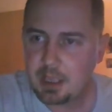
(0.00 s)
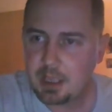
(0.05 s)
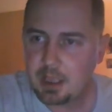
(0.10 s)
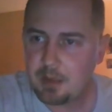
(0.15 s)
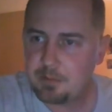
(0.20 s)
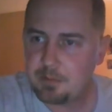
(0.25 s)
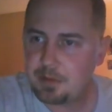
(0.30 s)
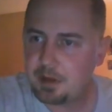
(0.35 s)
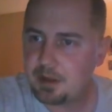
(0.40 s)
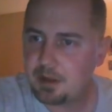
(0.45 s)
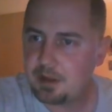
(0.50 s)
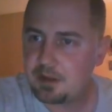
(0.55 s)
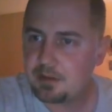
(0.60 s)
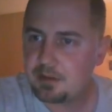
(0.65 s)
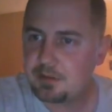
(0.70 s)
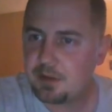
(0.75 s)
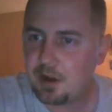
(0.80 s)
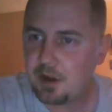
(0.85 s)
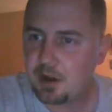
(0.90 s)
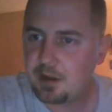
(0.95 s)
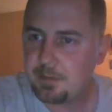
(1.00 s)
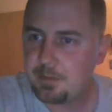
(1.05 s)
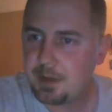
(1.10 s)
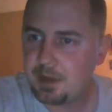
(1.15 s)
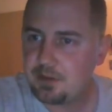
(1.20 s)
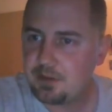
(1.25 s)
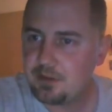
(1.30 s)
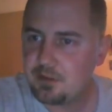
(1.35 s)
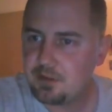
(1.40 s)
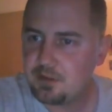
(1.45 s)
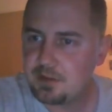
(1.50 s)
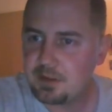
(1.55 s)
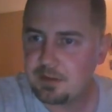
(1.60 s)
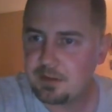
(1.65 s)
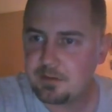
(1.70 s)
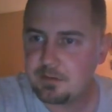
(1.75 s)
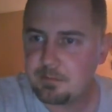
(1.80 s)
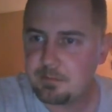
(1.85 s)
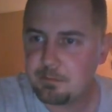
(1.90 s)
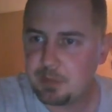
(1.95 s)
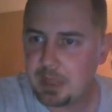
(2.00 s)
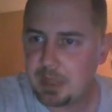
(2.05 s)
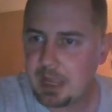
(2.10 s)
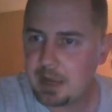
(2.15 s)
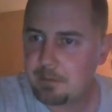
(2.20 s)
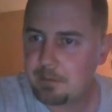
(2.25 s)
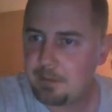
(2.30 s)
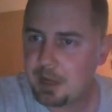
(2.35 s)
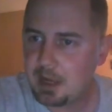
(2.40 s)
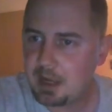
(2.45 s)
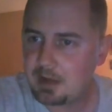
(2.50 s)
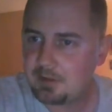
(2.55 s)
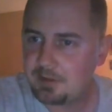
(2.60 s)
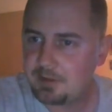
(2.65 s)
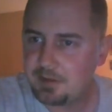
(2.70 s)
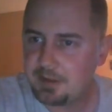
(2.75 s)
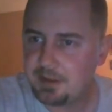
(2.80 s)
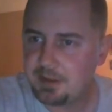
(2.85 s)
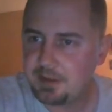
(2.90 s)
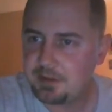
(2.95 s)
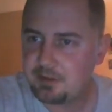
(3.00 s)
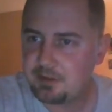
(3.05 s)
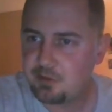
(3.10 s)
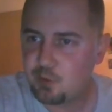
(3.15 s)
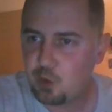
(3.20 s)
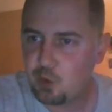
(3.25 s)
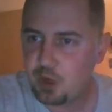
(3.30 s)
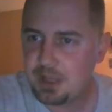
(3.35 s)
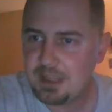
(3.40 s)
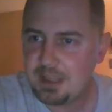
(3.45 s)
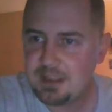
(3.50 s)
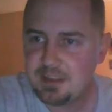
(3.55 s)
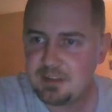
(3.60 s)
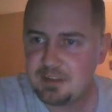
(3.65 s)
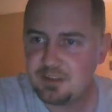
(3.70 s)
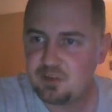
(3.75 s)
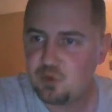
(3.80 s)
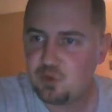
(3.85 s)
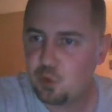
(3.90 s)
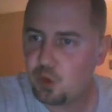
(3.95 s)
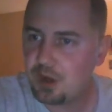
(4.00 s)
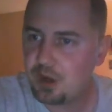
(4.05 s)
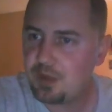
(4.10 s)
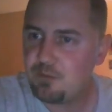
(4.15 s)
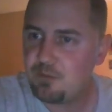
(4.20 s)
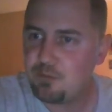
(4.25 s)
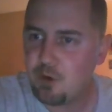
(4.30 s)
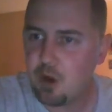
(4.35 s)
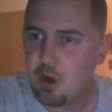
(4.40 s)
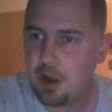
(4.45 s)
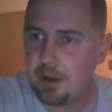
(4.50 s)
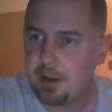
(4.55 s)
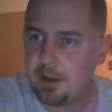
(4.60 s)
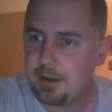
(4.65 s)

I'm going to talk about using Black Box in 2021.